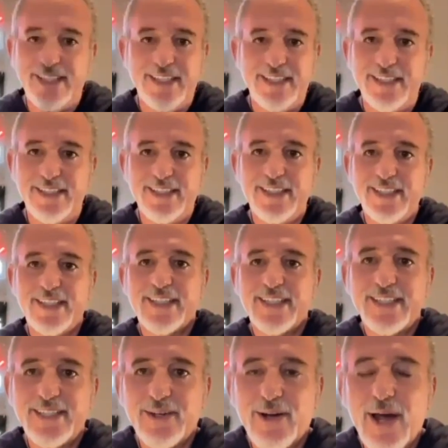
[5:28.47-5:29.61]
uh, you
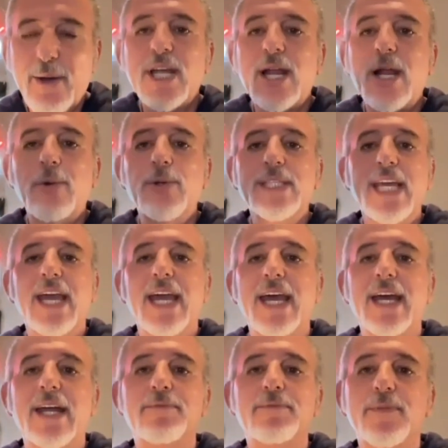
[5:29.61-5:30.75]
know, I was there when they
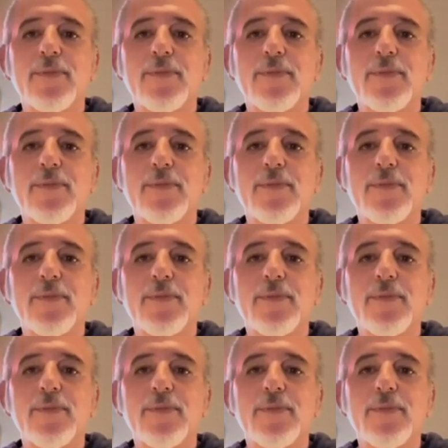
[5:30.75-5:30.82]
had